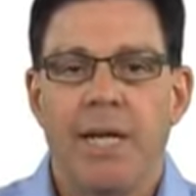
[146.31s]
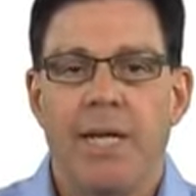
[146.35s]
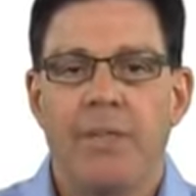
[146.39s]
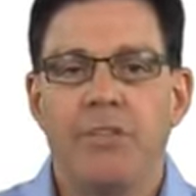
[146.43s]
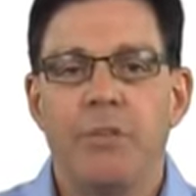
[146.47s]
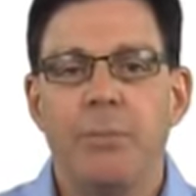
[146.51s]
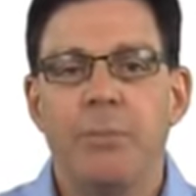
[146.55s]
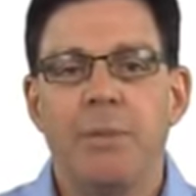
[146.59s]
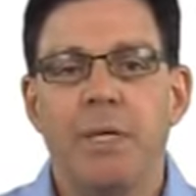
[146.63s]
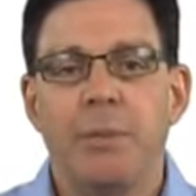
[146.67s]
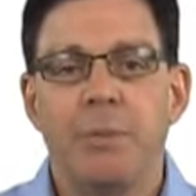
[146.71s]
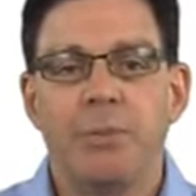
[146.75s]
And
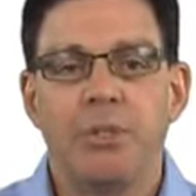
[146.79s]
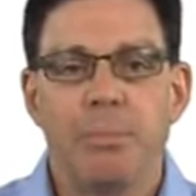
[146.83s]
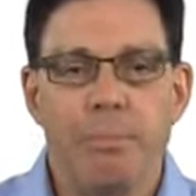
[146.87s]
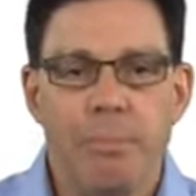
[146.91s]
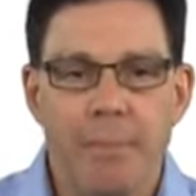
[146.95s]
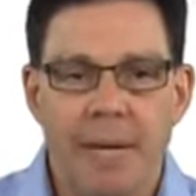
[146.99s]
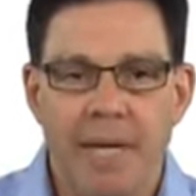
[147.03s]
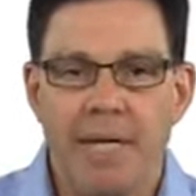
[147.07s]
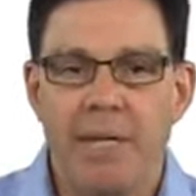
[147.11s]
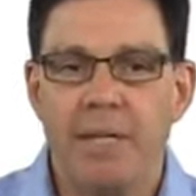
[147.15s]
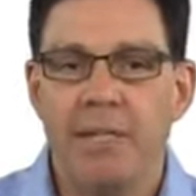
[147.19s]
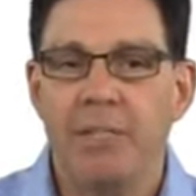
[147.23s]
you'll be able to
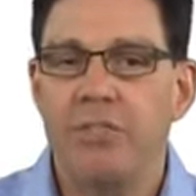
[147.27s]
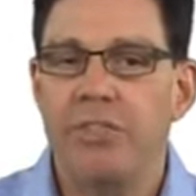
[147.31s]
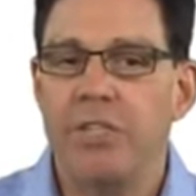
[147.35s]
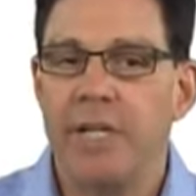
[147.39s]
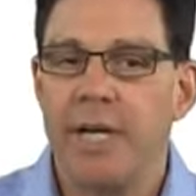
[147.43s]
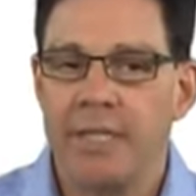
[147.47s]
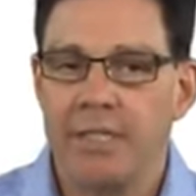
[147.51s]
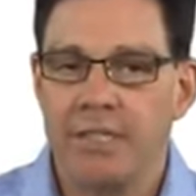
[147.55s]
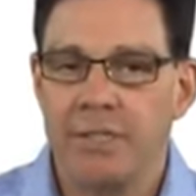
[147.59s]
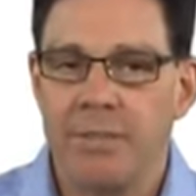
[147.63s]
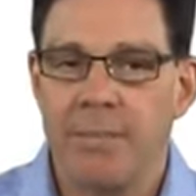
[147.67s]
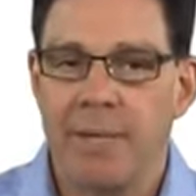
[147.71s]
manage
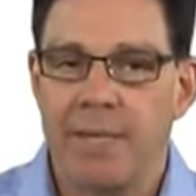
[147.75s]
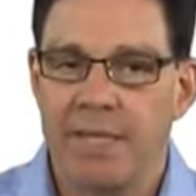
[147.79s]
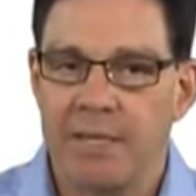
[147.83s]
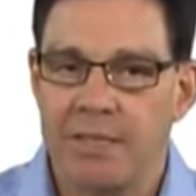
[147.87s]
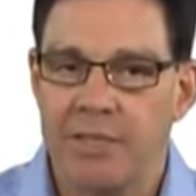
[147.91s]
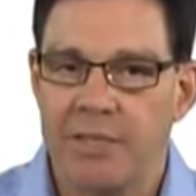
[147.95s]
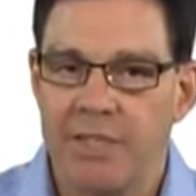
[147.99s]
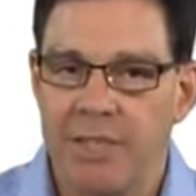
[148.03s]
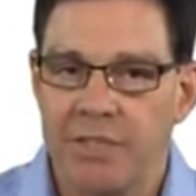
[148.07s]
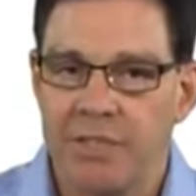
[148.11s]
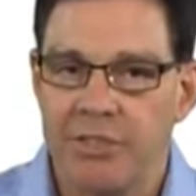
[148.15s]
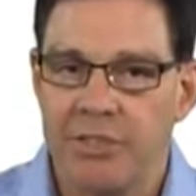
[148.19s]

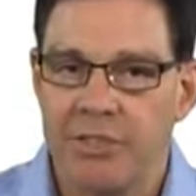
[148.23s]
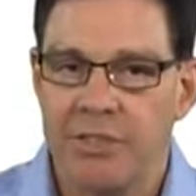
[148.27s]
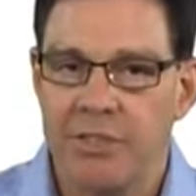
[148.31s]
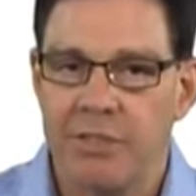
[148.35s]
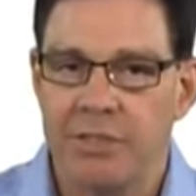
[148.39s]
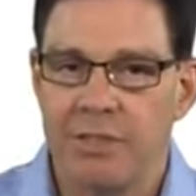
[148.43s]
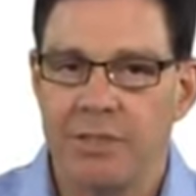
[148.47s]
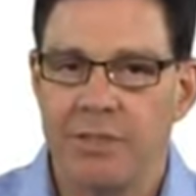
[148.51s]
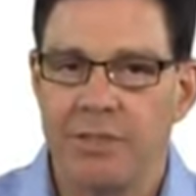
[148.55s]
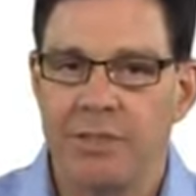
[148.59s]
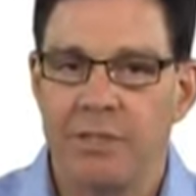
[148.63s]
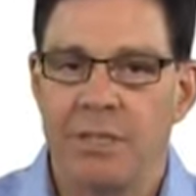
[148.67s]

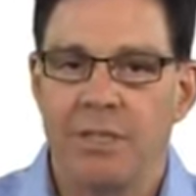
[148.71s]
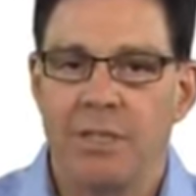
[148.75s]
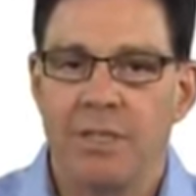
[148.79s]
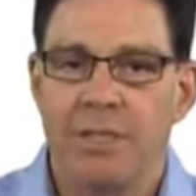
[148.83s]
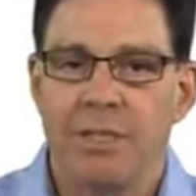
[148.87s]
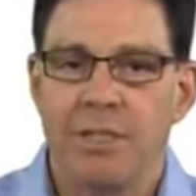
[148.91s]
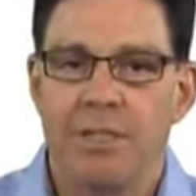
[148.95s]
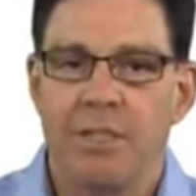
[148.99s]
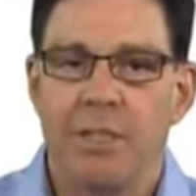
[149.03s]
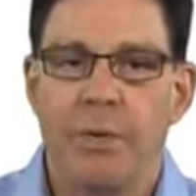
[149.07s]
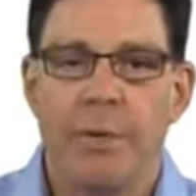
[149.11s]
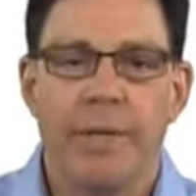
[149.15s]
expectations,
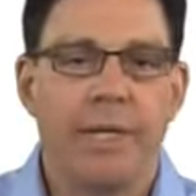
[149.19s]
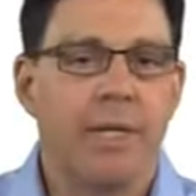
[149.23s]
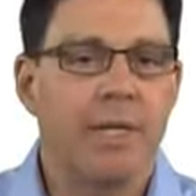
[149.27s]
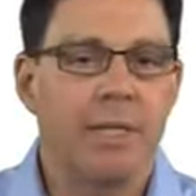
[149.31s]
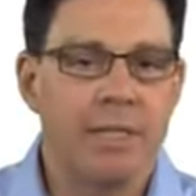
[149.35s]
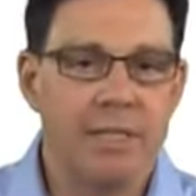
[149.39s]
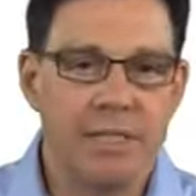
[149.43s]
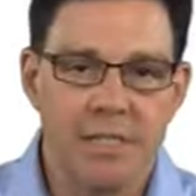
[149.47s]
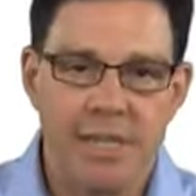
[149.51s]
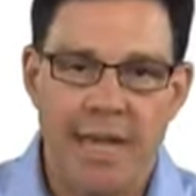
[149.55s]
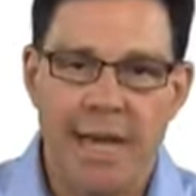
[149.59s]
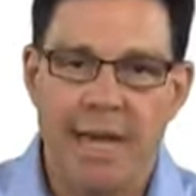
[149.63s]
knowing
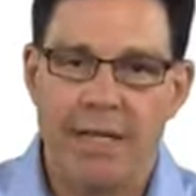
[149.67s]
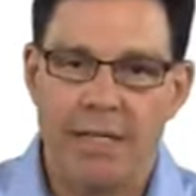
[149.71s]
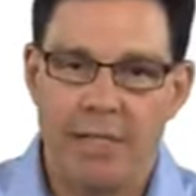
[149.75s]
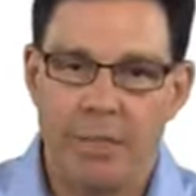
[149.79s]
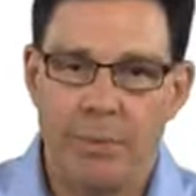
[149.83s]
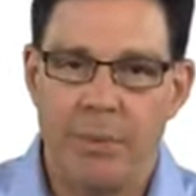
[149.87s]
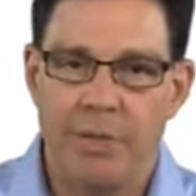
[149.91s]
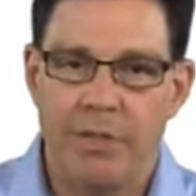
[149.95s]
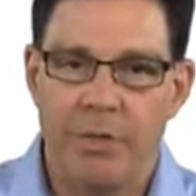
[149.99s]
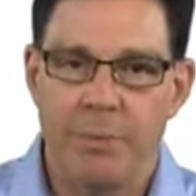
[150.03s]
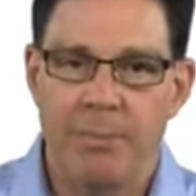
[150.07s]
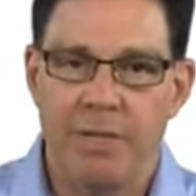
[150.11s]

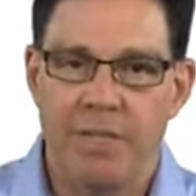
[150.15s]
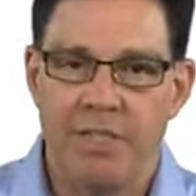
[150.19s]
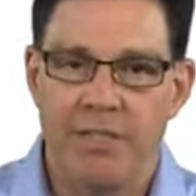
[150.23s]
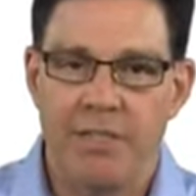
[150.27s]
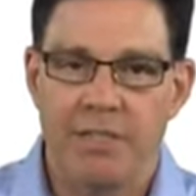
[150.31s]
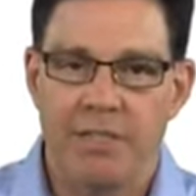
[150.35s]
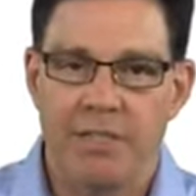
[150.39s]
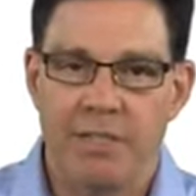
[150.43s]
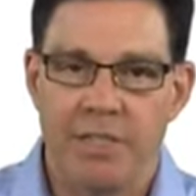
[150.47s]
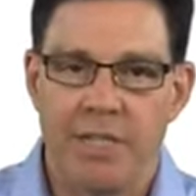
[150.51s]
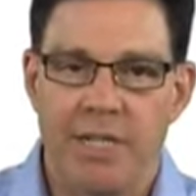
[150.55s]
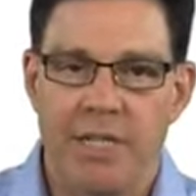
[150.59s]
exactly what your
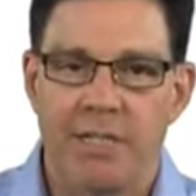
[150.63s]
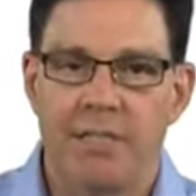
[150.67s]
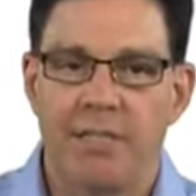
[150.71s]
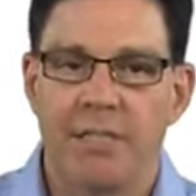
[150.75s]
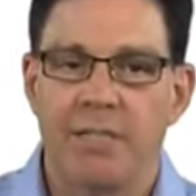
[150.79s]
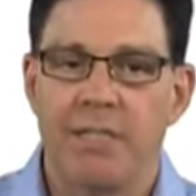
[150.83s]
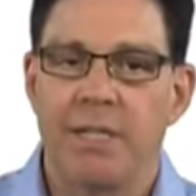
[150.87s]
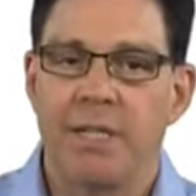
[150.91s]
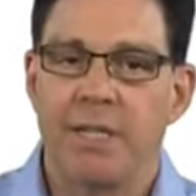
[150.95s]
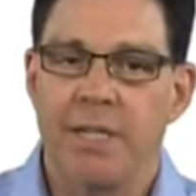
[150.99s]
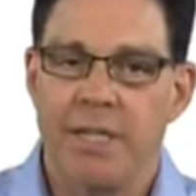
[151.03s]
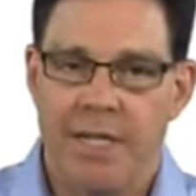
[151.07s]
budget
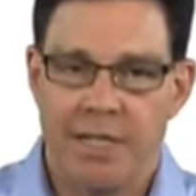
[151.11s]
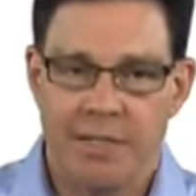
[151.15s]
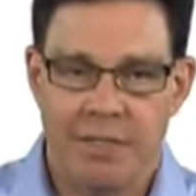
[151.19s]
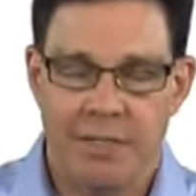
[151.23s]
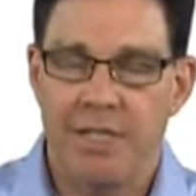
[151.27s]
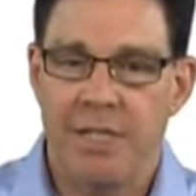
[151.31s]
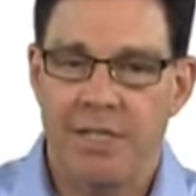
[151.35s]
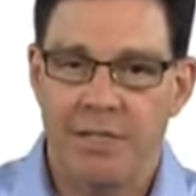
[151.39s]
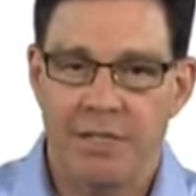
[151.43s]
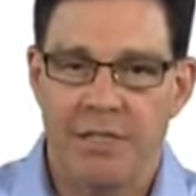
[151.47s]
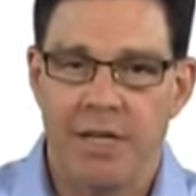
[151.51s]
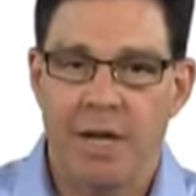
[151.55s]
does
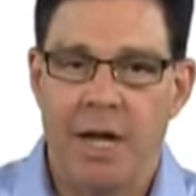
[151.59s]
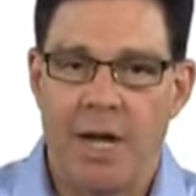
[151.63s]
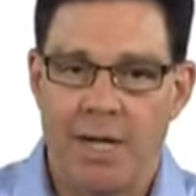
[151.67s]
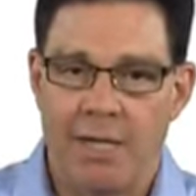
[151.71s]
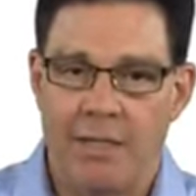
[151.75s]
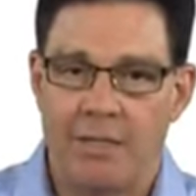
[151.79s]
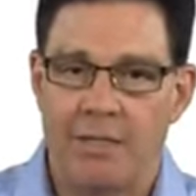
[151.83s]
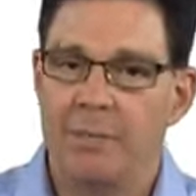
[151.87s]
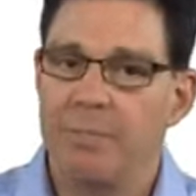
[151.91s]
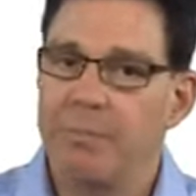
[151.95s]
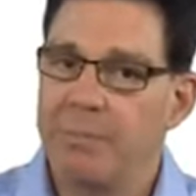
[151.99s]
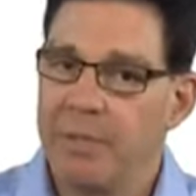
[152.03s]
and does
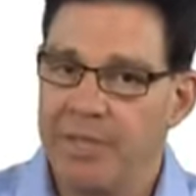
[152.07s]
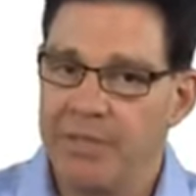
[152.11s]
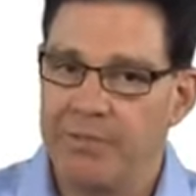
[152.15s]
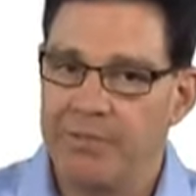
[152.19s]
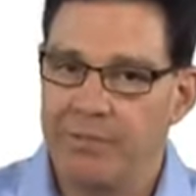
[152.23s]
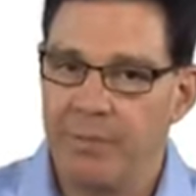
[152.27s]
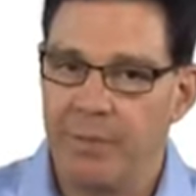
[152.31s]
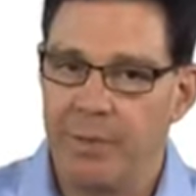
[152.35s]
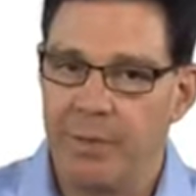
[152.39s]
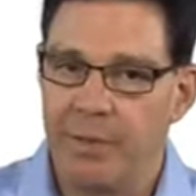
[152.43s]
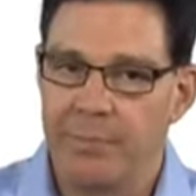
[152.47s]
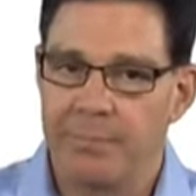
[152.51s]
not pay
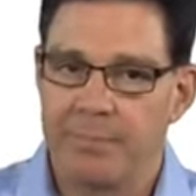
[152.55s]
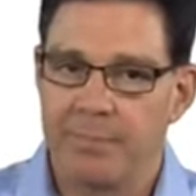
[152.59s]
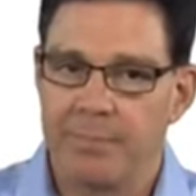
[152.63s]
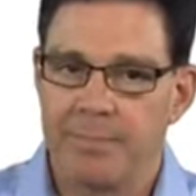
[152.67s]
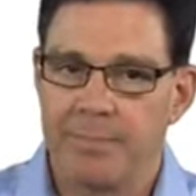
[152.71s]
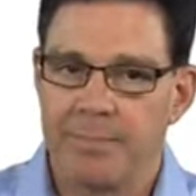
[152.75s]
for.